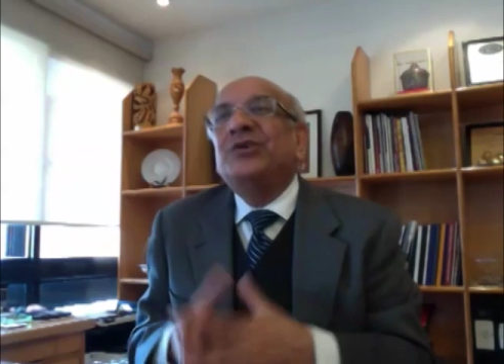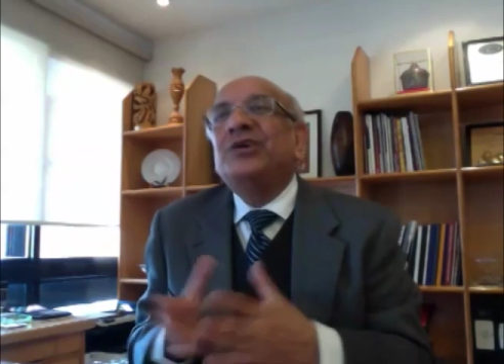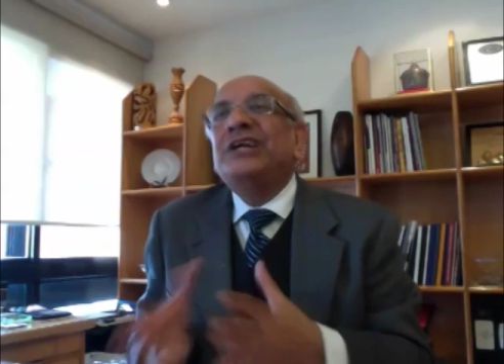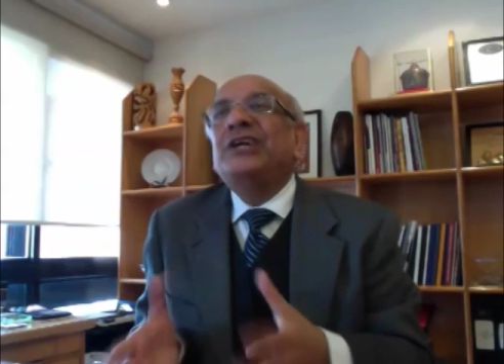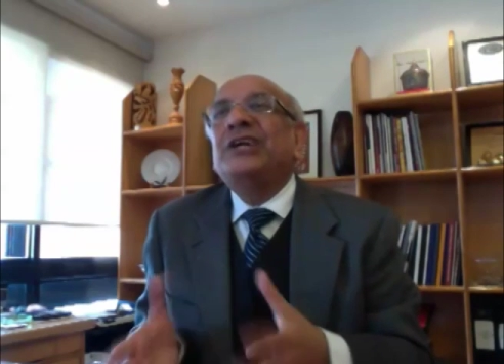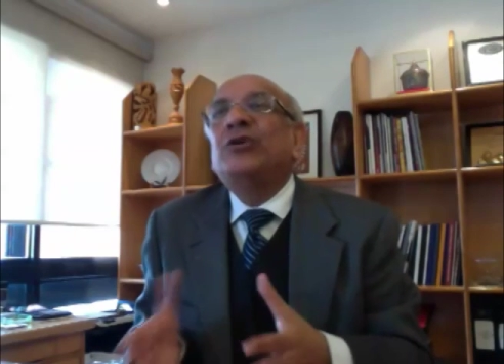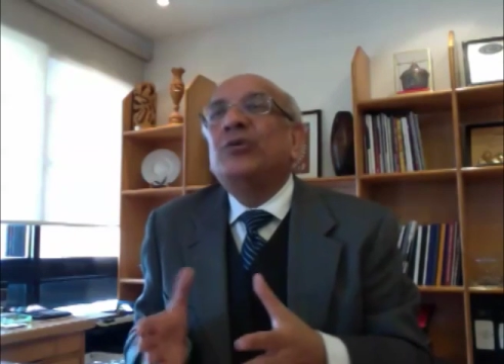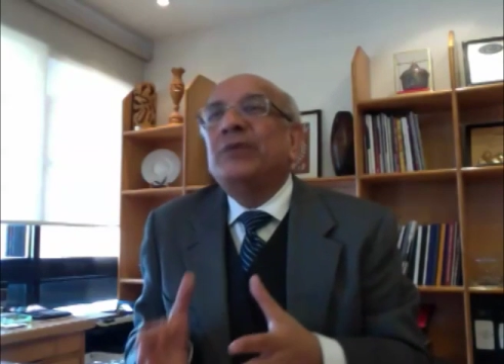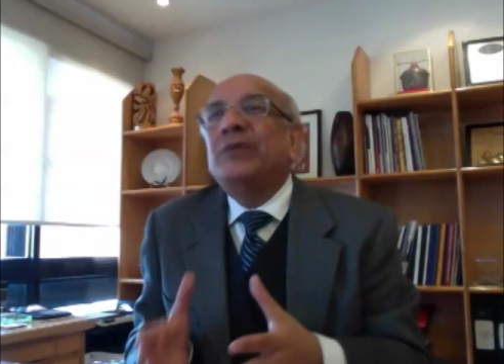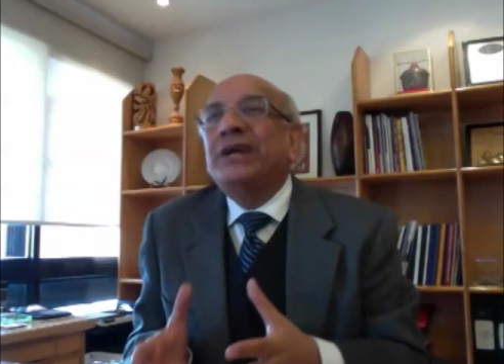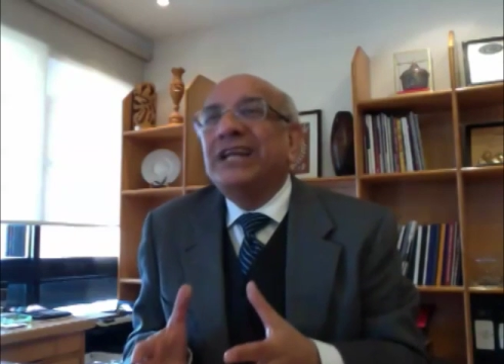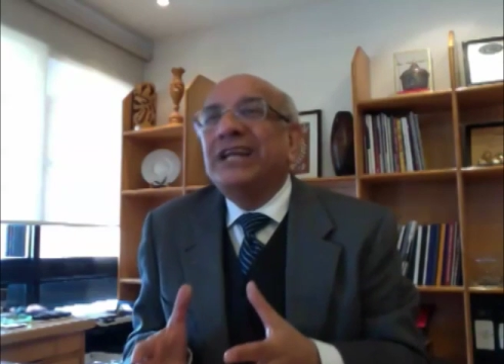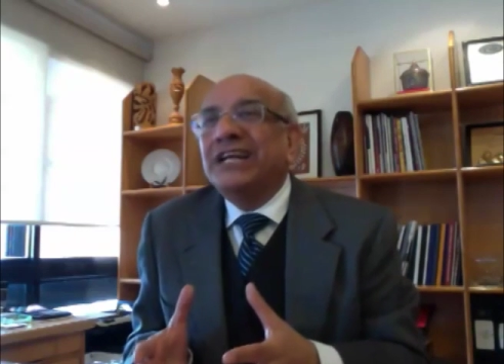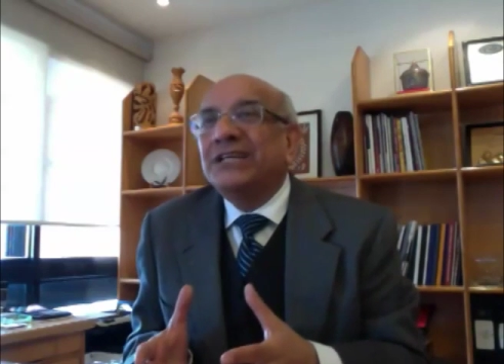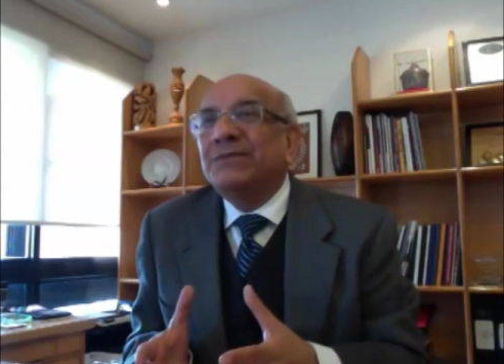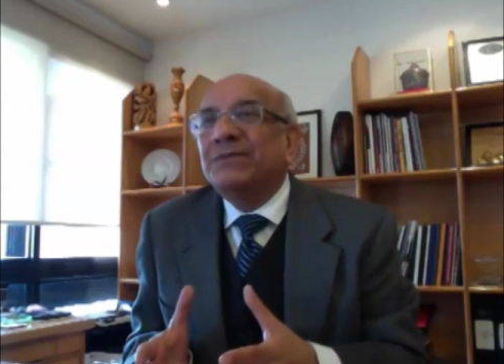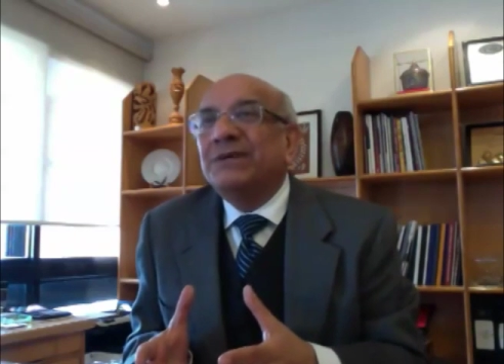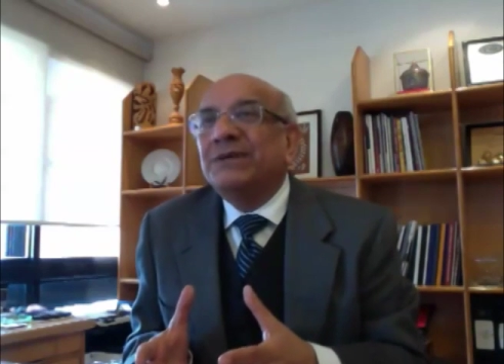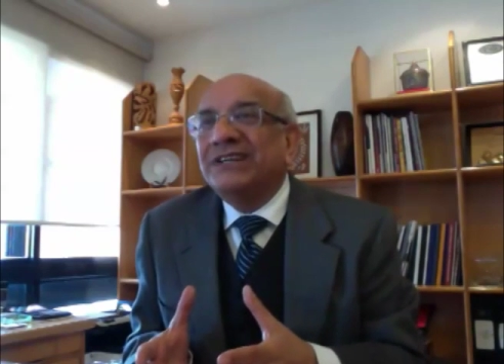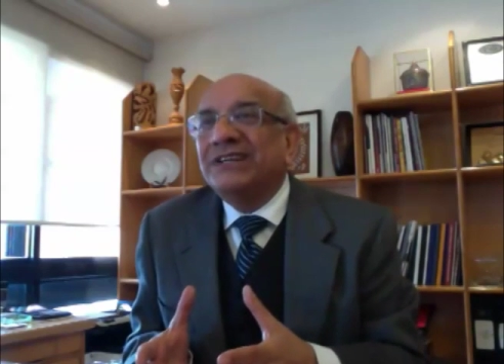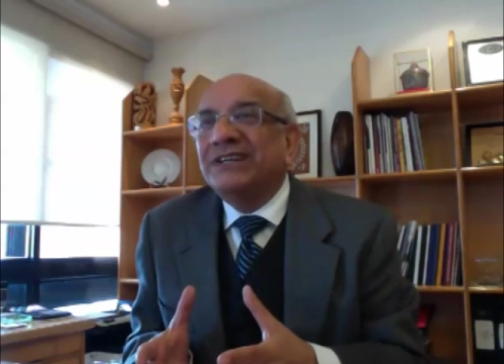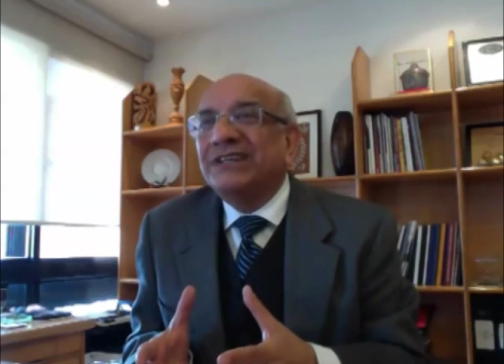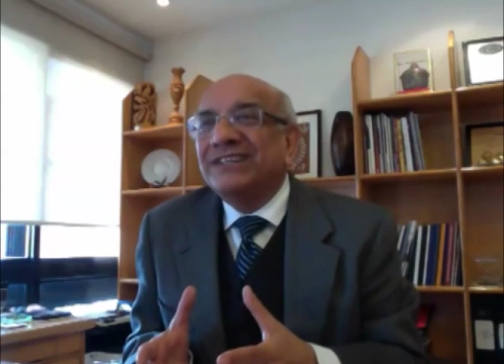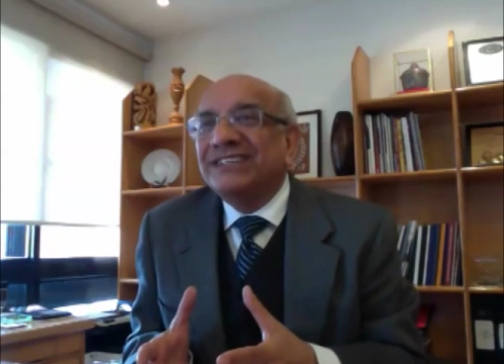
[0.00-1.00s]
It's not
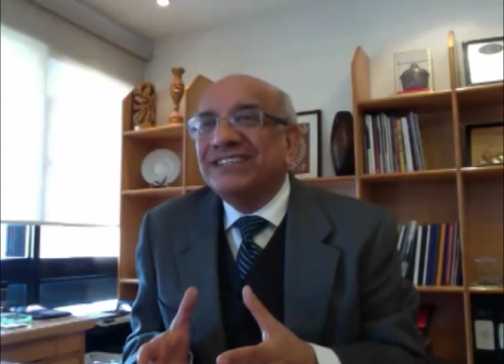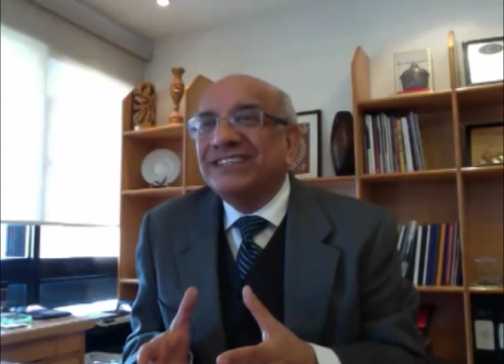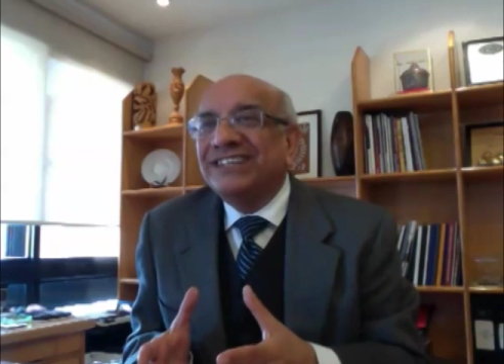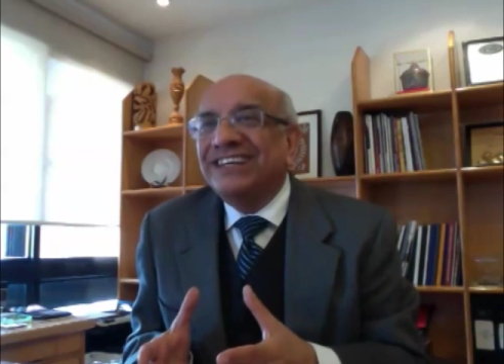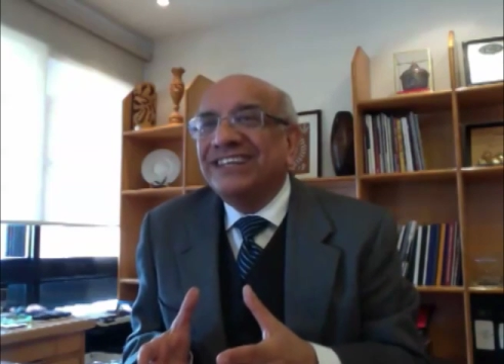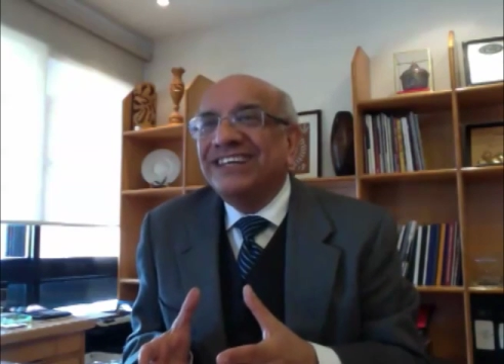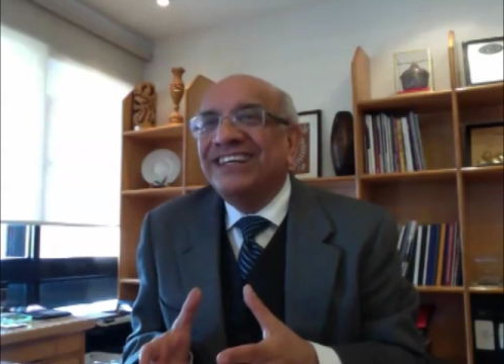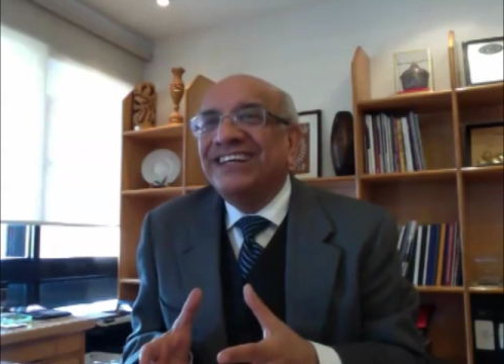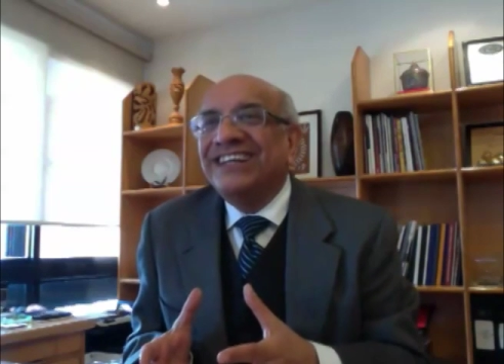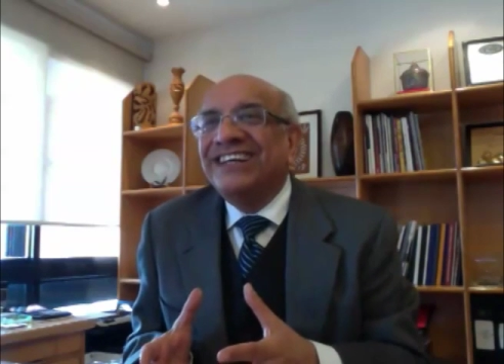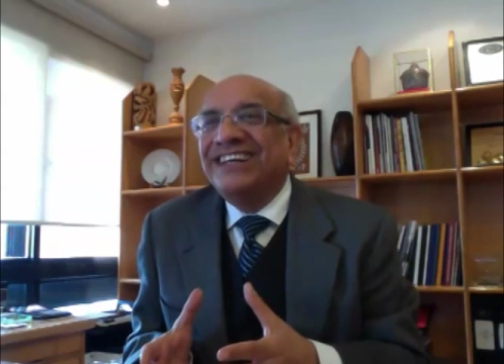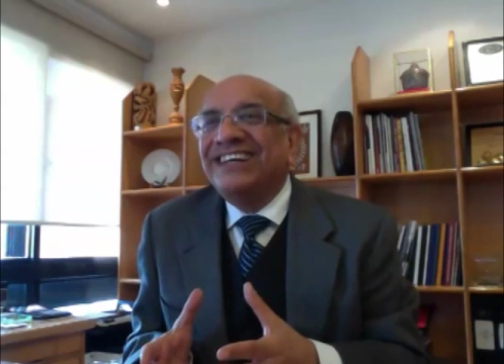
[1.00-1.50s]
necessarily only